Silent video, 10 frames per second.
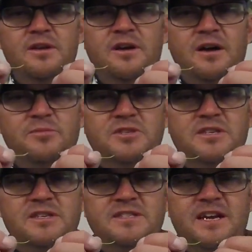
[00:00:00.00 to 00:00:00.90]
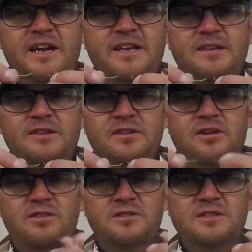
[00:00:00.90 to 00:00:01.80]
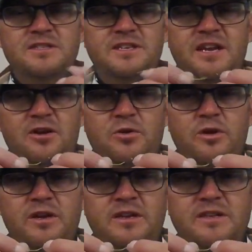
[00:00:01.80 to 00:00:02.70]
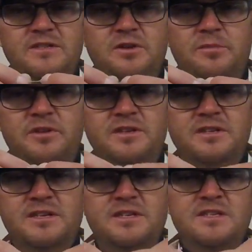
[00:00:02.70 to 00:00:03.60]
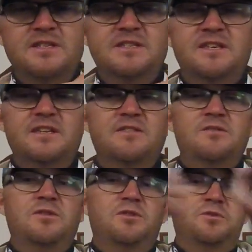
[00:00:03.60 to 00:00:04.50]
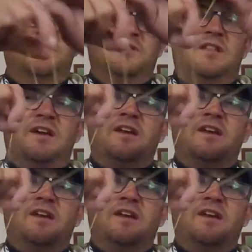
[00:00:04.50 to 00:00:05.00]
I'm just going to tie it and you all can see how quick it is. So I'm going to stick it through, slide